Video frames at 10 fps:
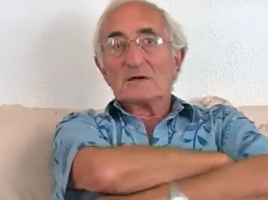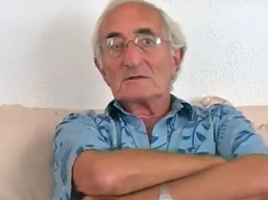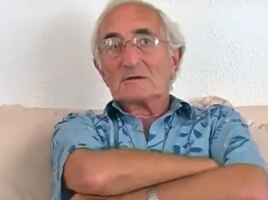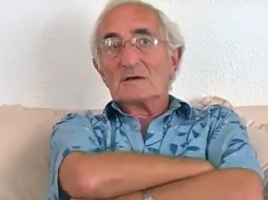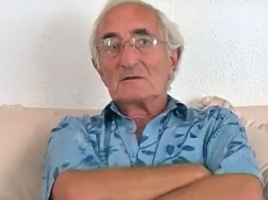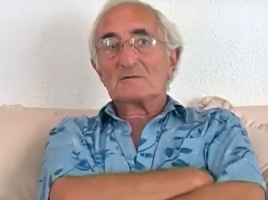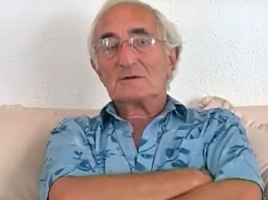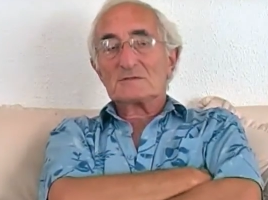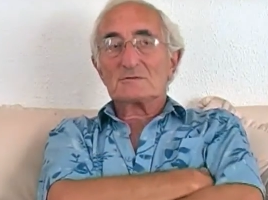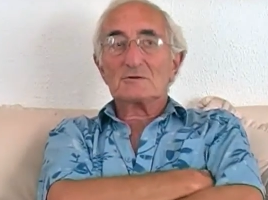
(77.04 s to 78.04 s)
But at
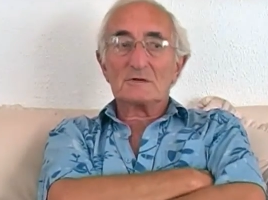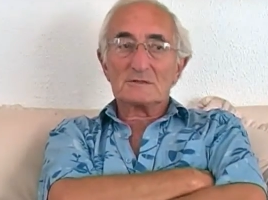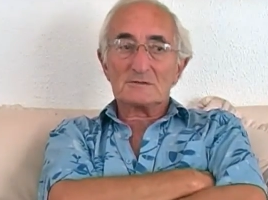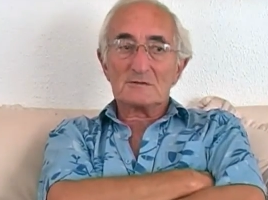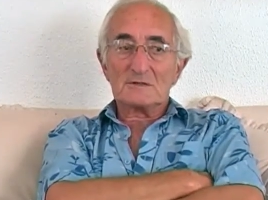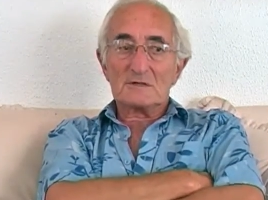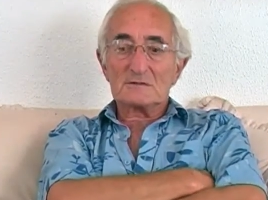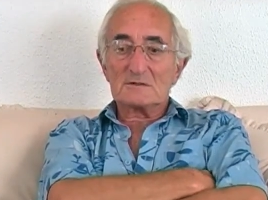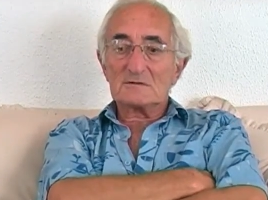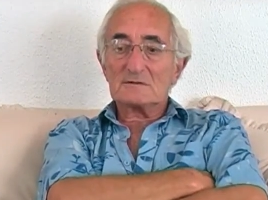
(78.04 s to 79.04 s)
first, we all had to do it
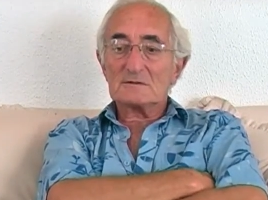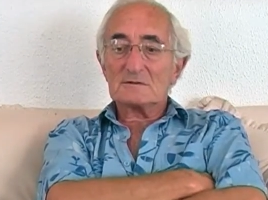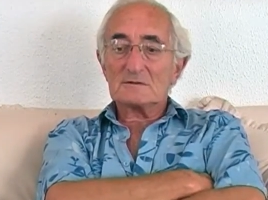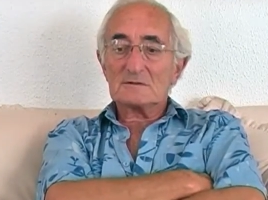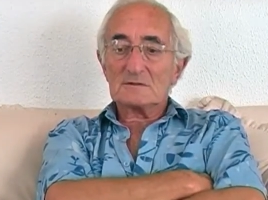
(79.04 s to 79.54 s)
ourselves.